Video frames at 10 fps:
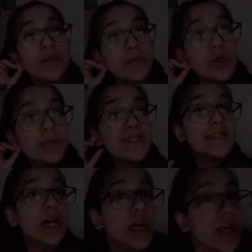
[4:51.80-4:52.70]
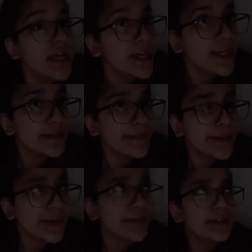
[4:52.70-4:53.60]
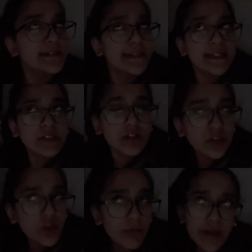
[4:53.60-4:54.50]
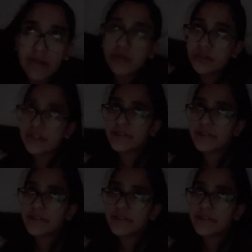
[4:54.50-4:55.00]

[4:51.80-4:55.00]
they bought pizza, and I'm gonna go downstairs. So I don't know when I will see you